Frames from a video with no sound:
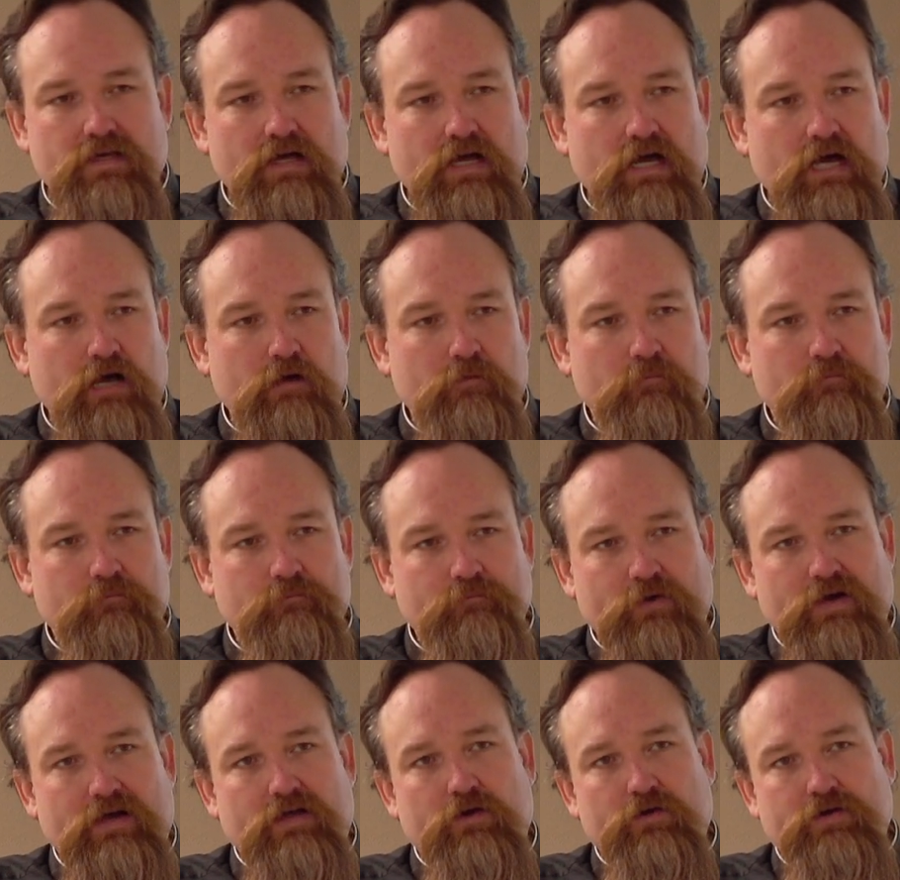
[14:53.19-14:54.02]

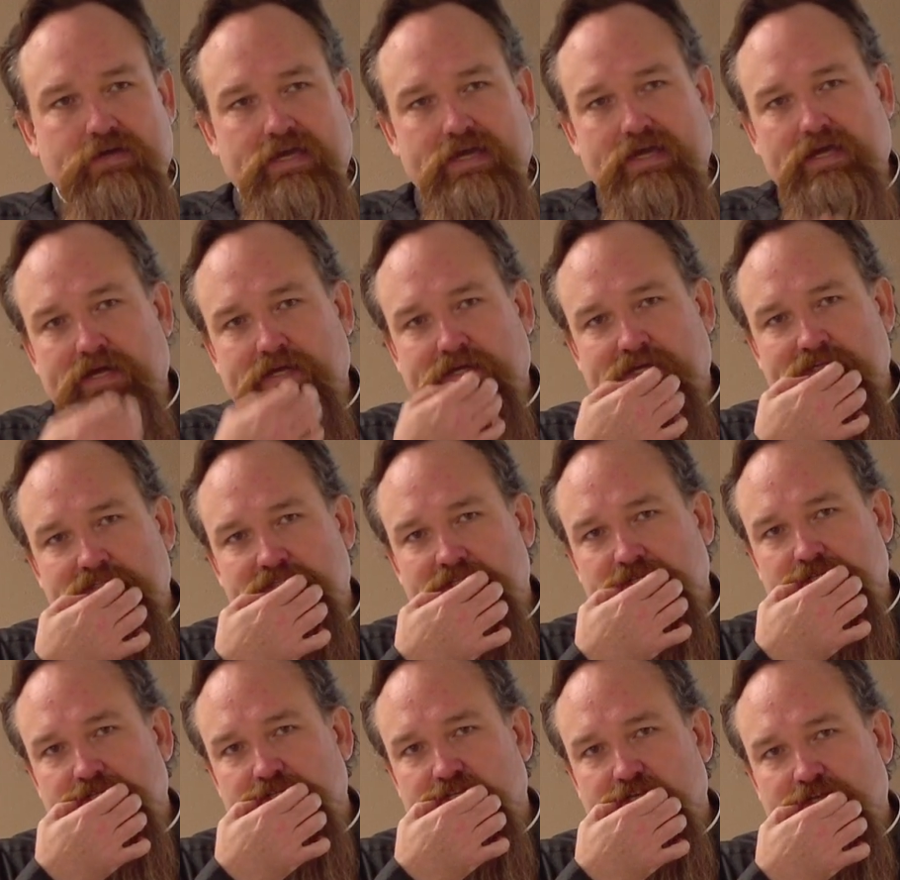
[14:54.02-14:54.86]
Um, well, okay, I guess
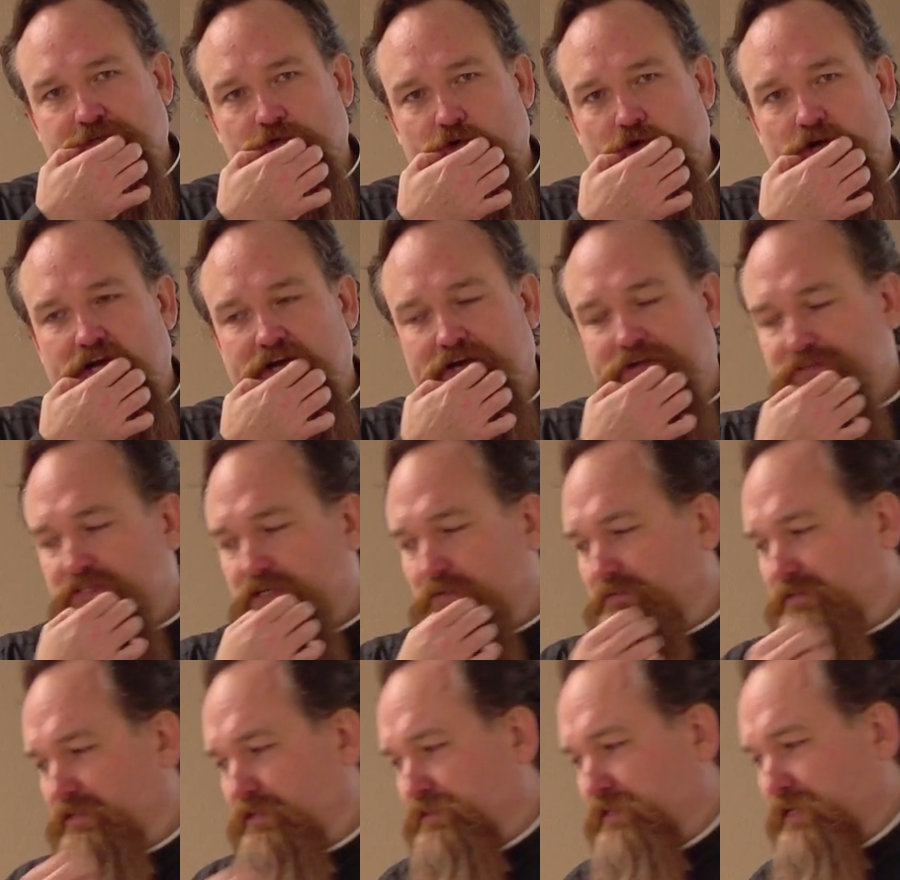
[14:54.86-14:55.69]
he could ignore
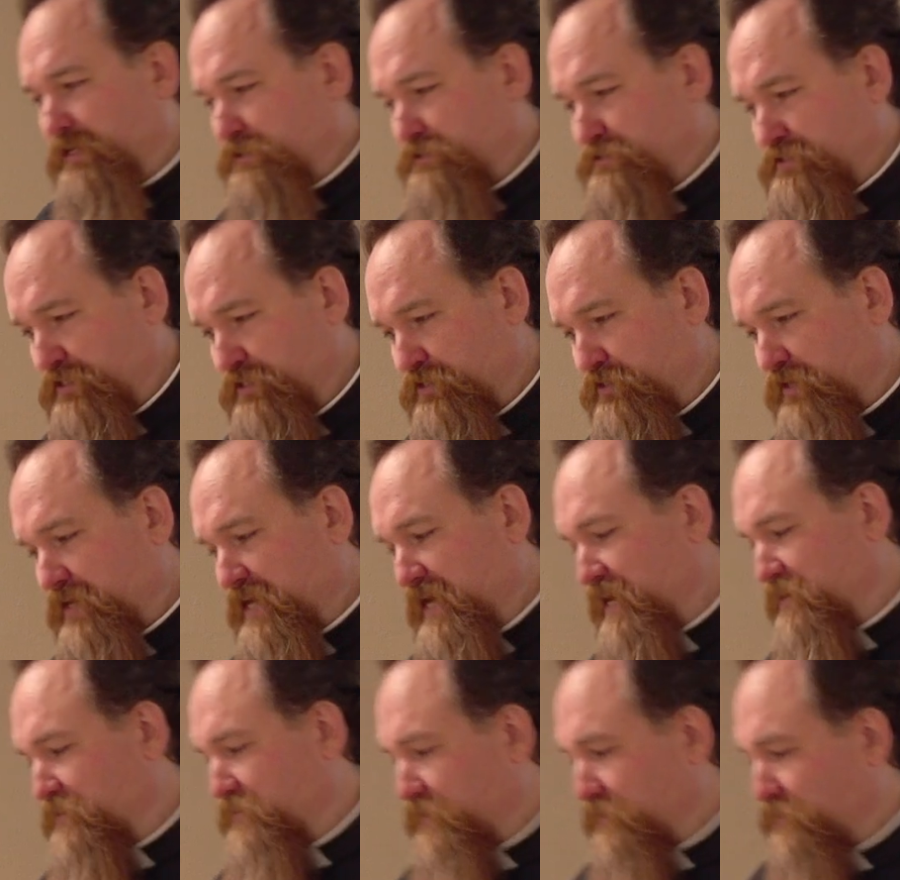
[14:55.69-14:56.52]
some of the things Theodore
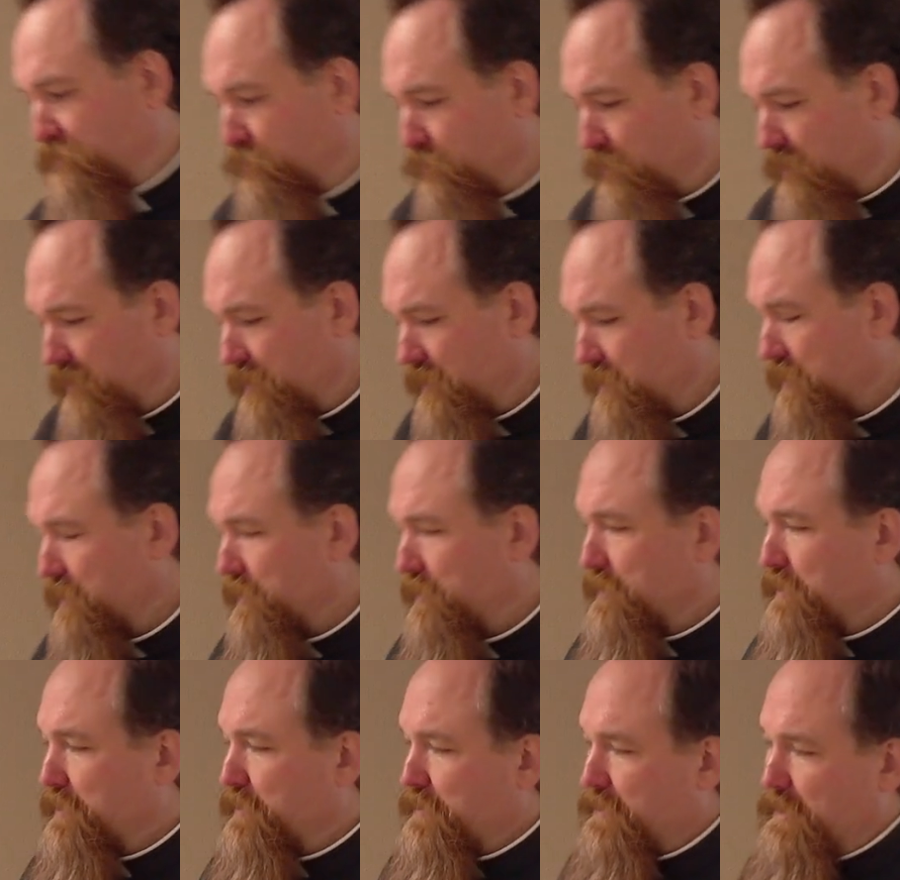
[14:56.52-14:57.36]
can't ignore
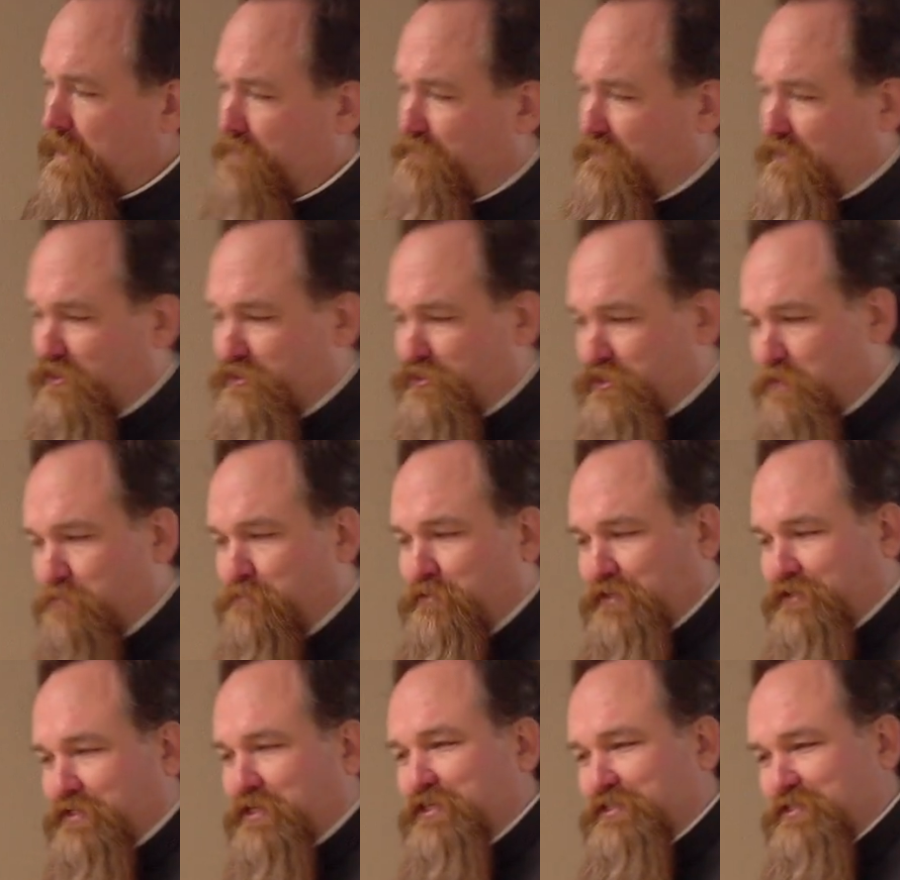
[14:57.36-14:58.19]
if he
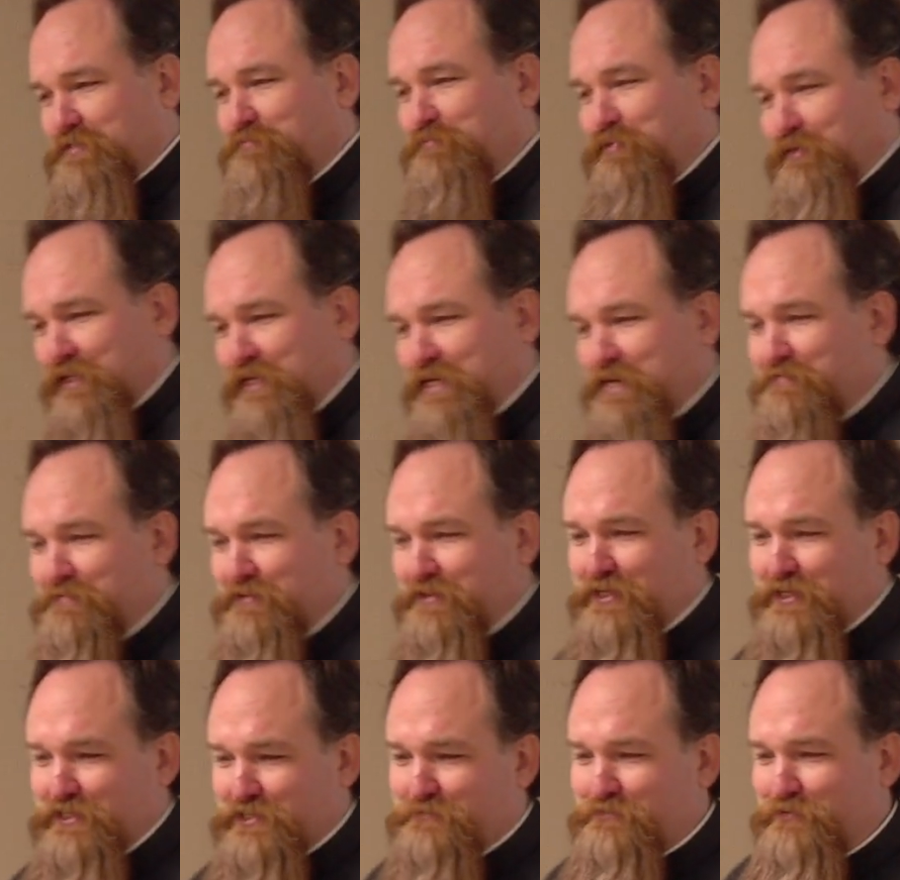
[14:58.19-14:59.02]
simply doesn't believe
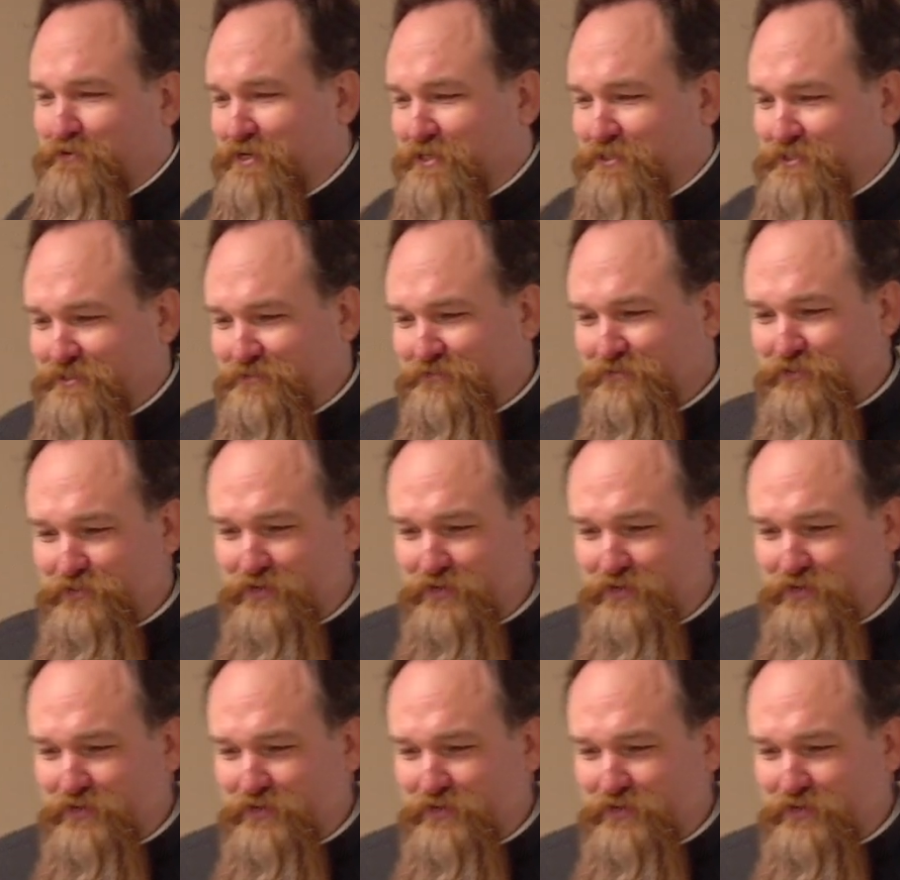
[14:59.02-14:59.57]
in the inspiration of